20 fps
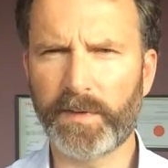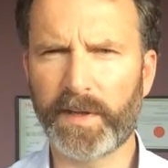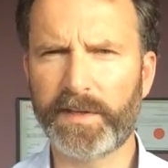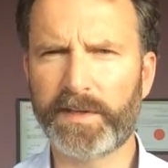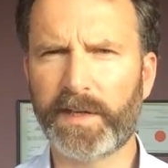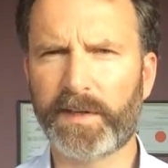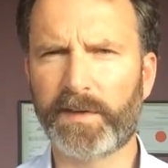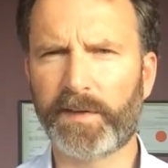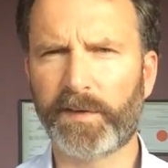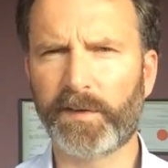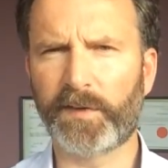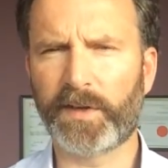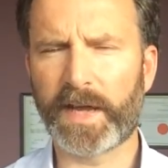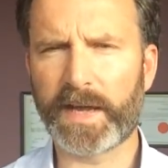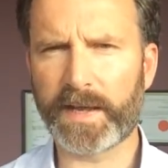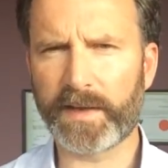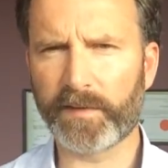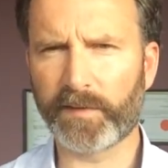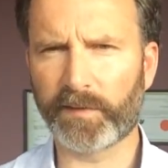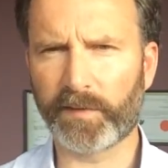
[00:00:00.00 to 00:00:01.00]
They tend to stay
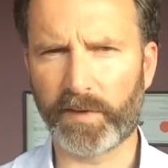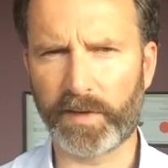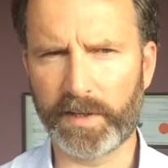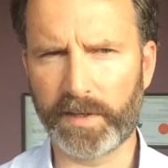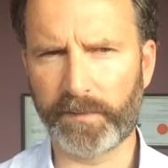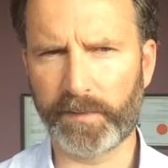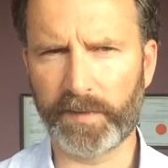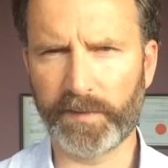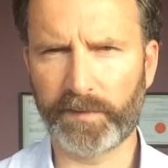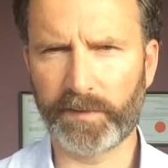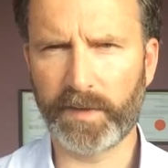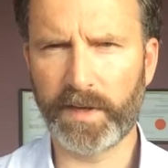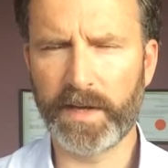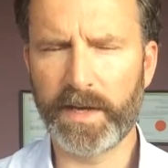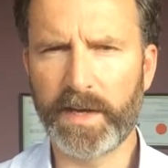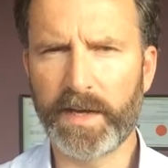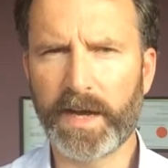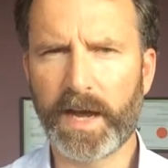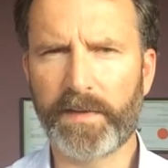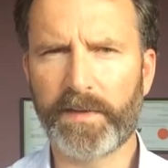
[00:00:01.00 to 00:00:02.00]
inside of us
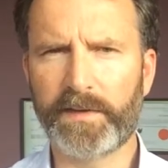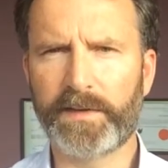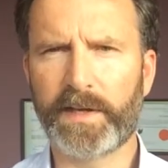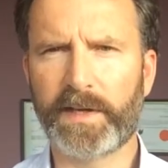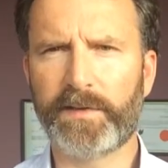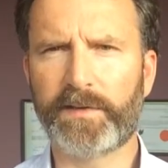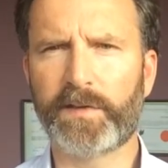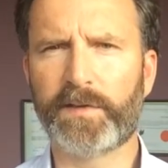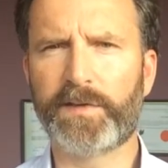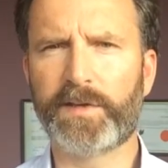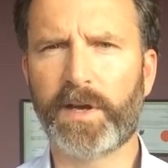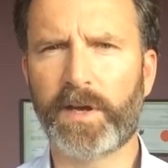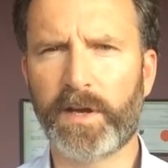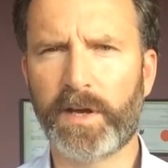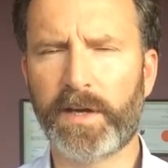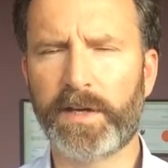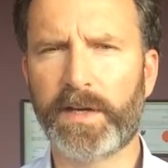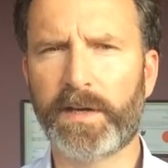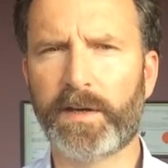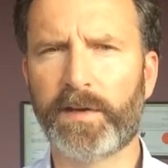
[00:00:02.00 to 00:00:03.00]
and they tend to
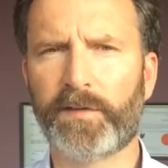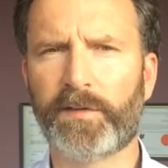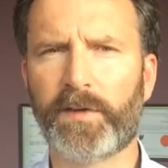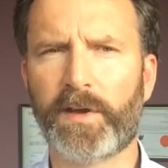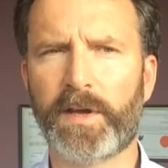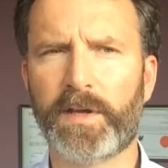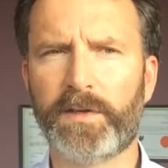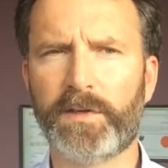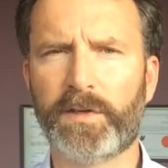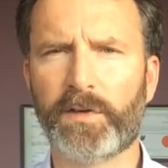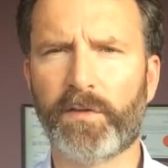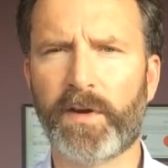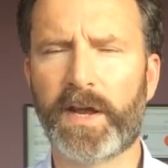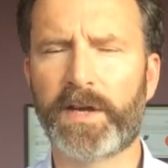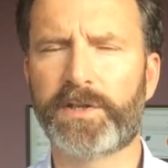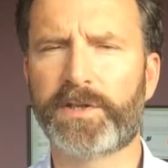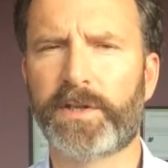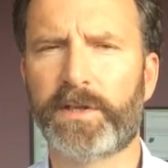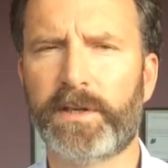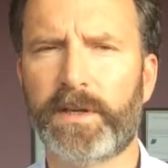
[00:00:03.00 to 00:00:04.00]
turn in a certain
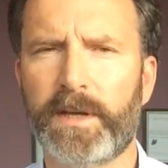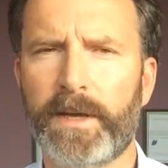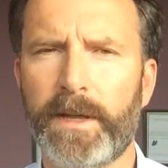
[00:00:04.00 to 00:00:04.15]
direction.